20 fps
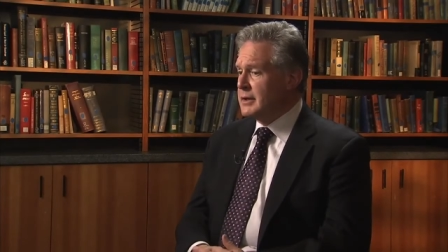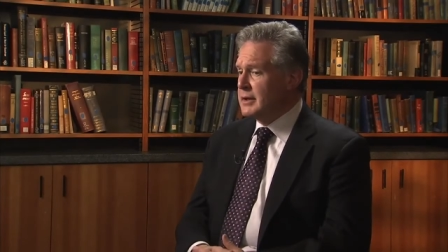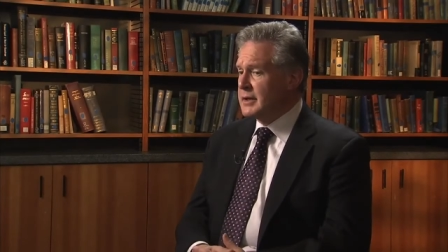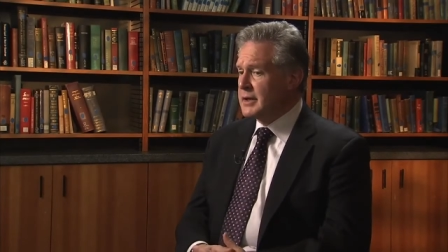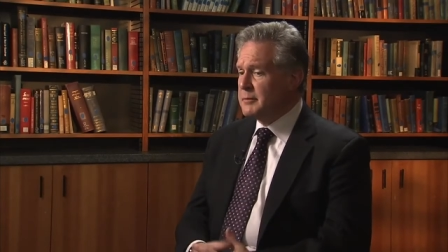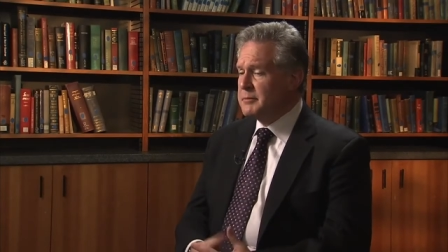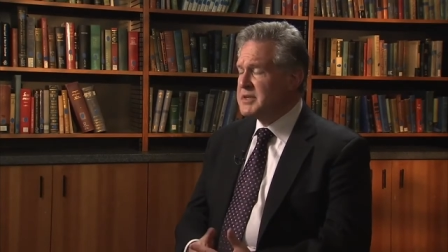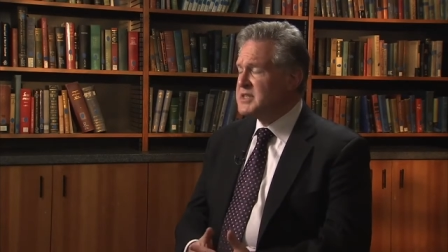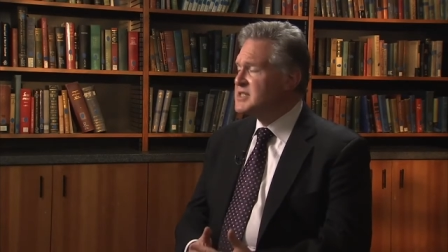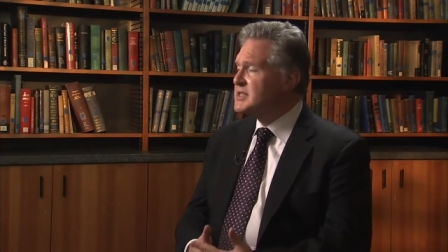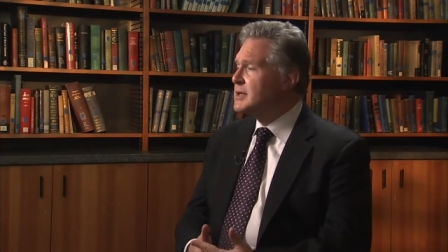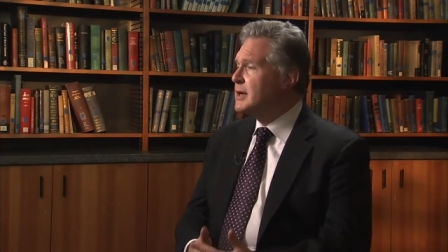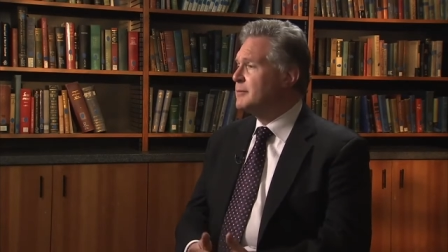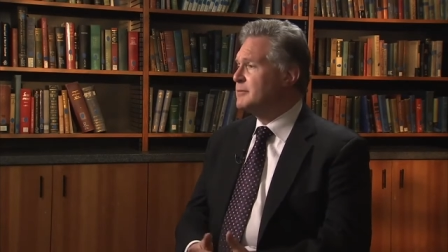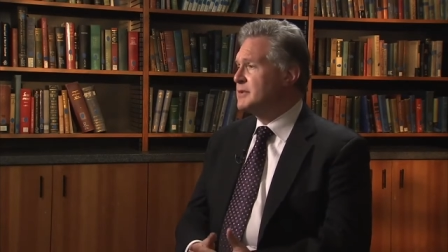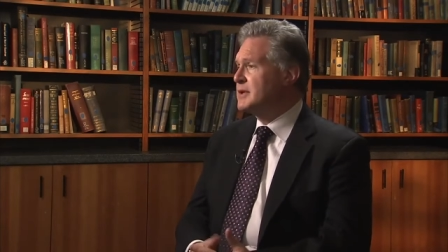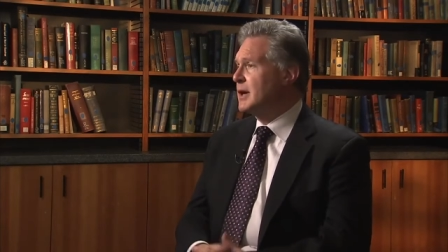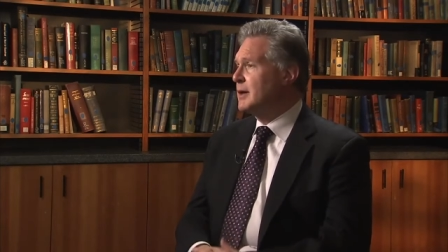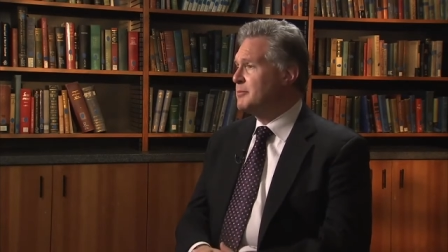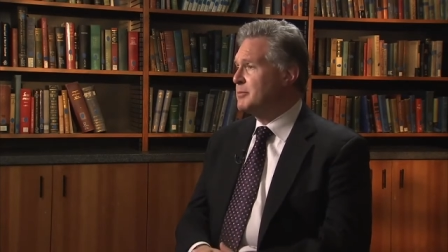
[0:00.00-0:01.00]
It can be
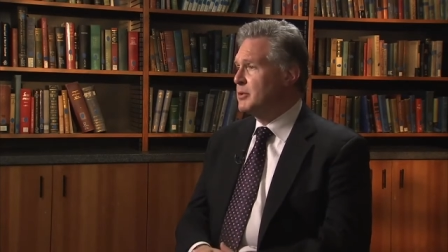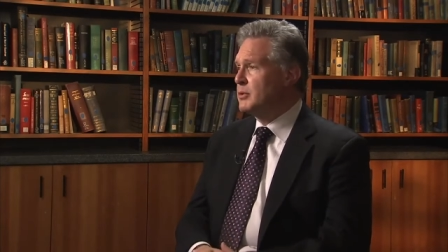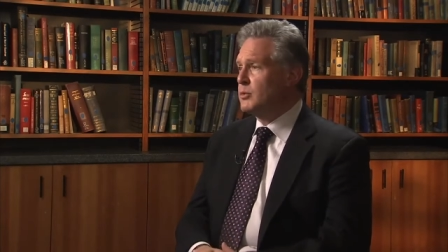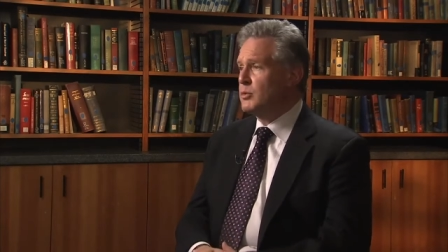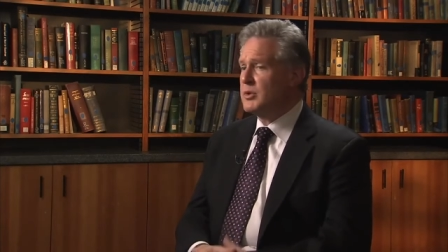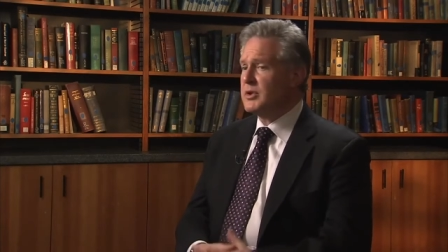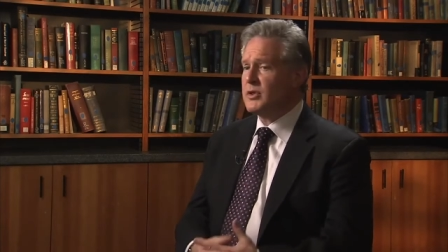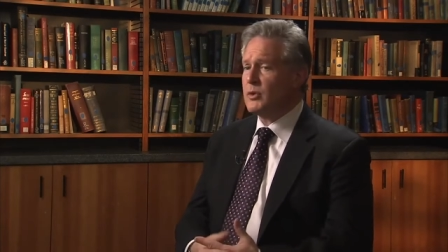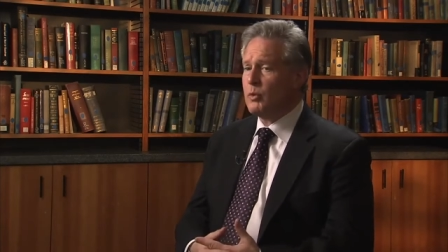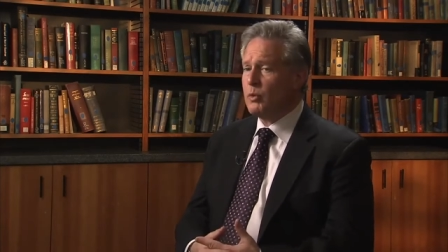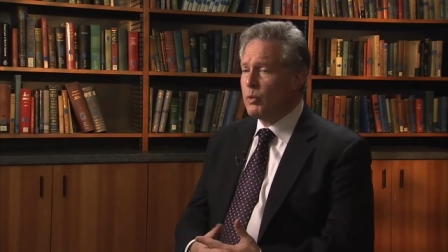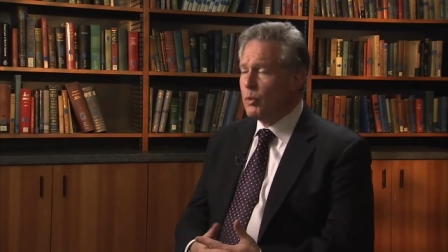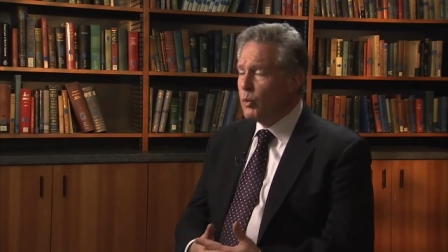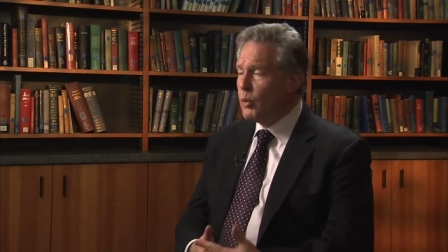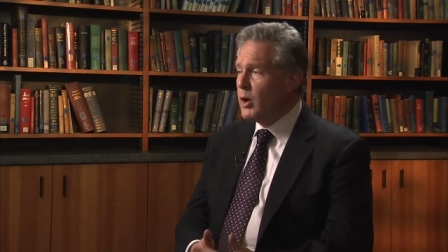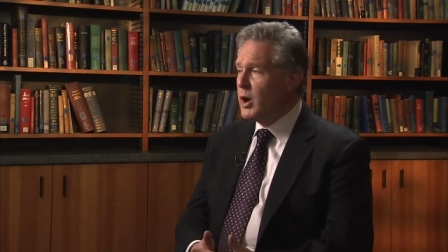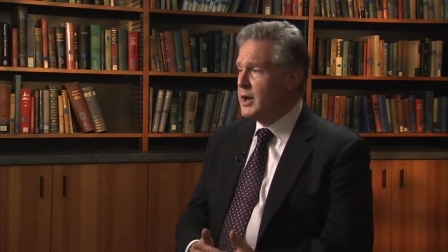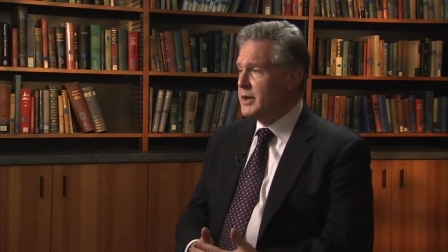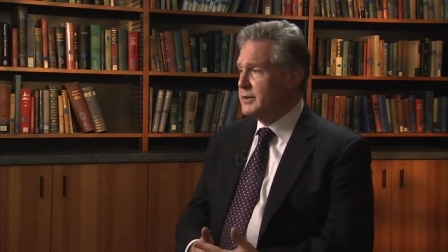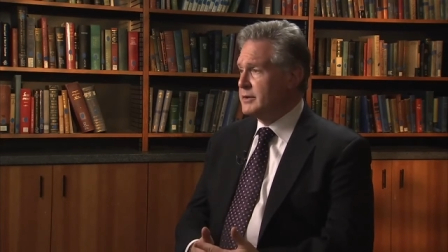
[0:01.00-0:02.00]
summed up with
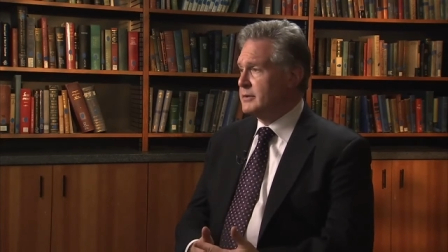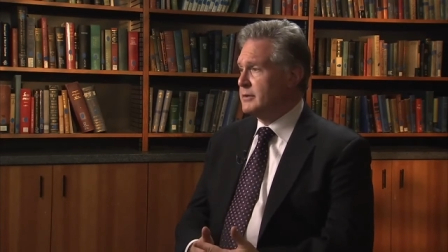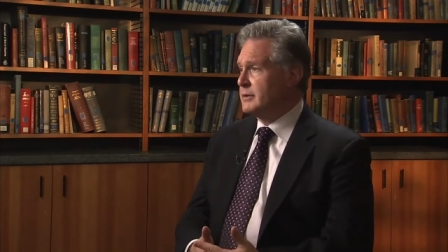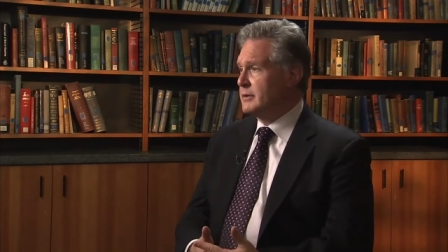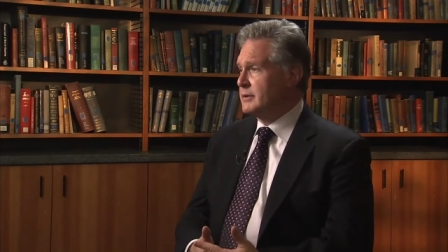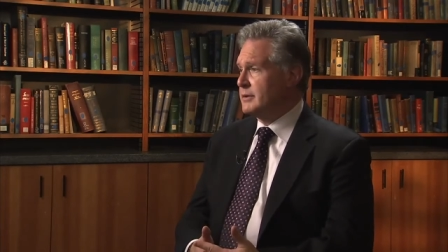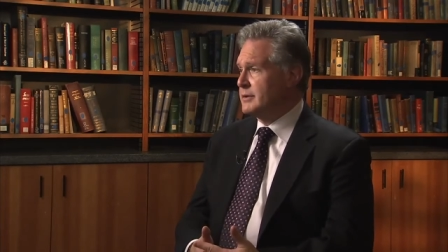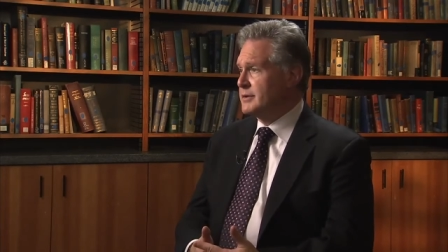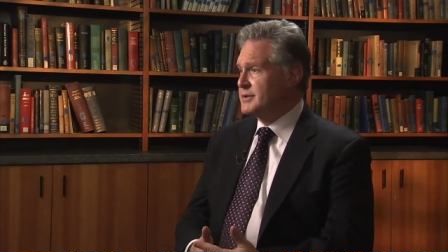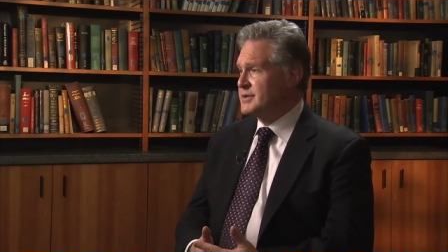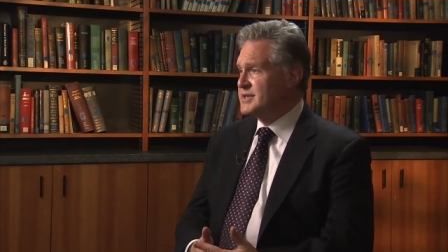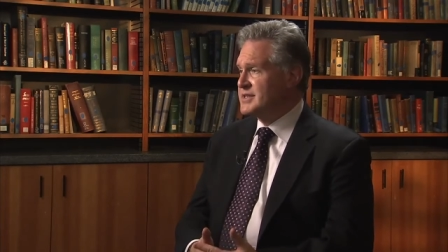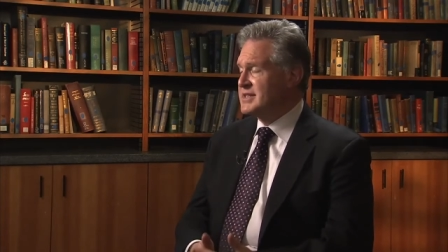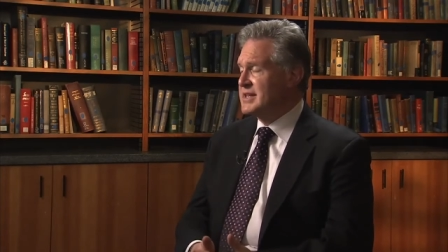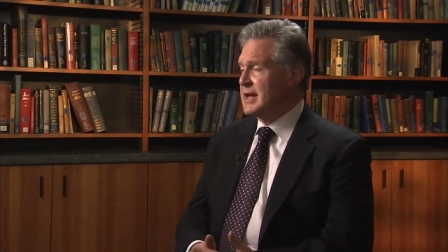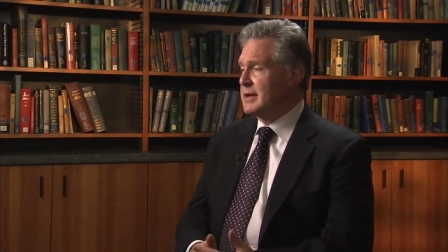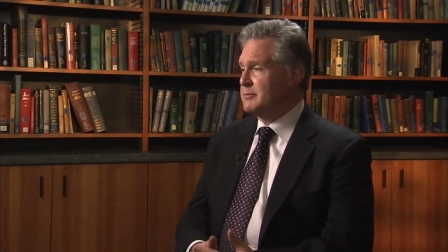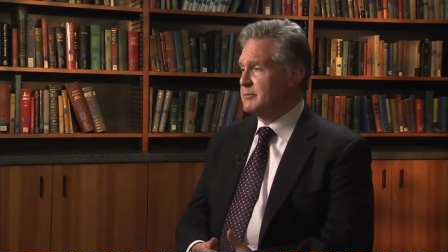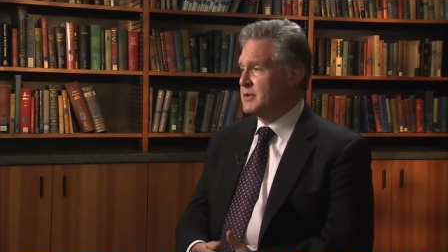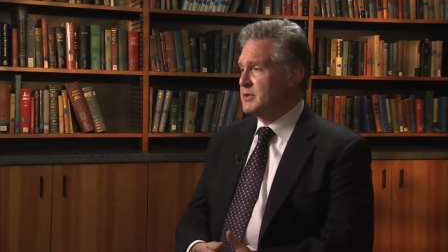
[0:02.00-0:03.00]
one
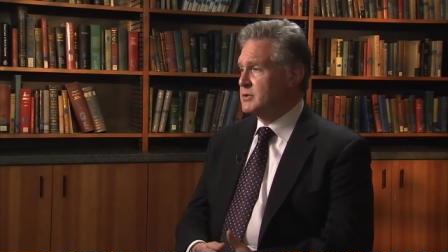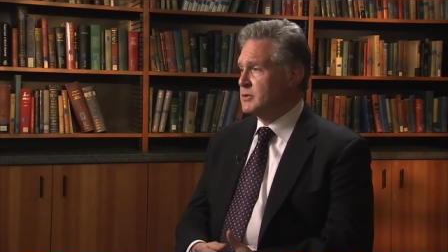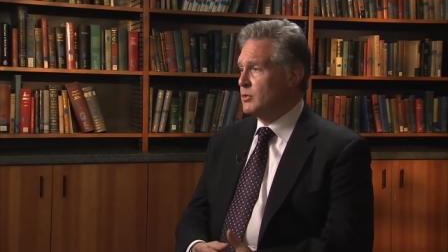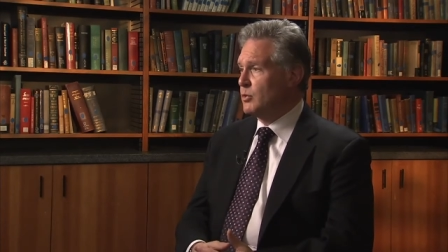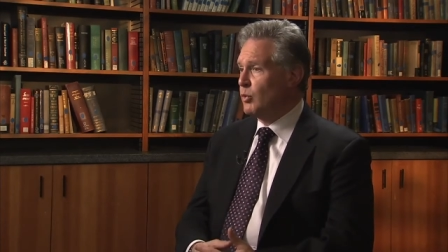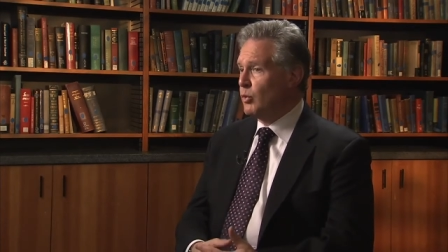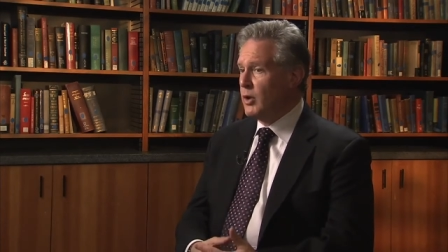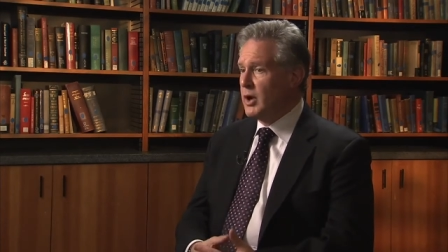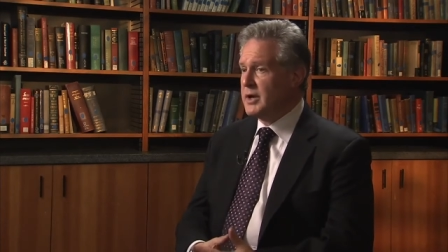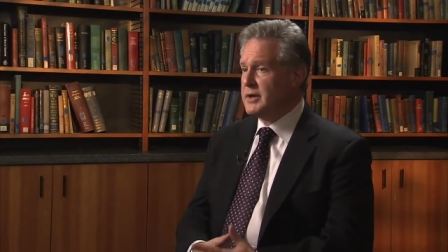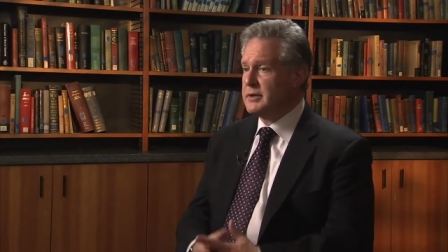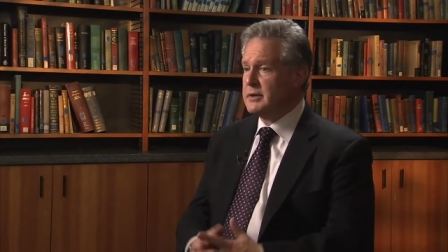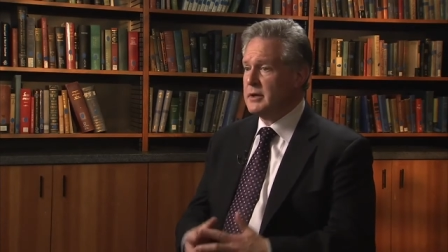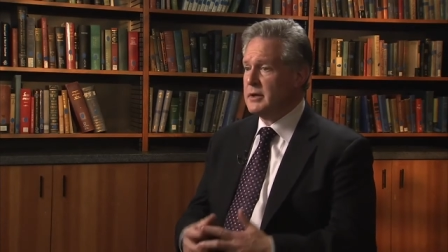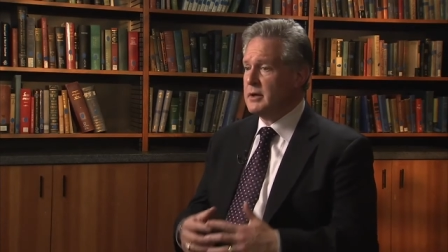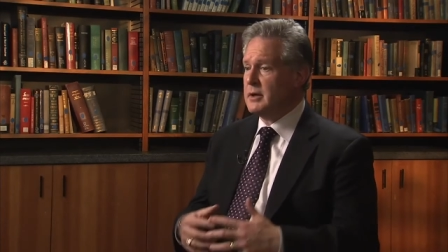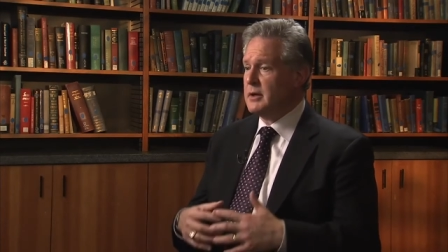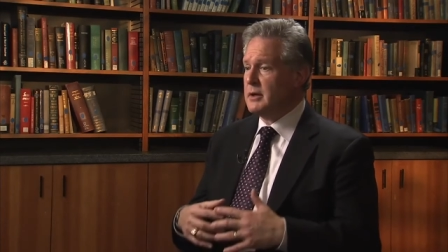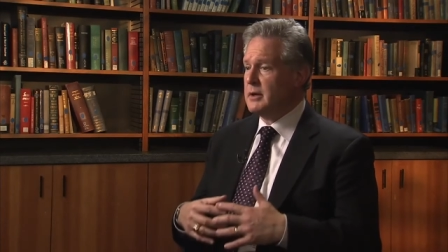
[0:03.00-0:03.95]
statement, one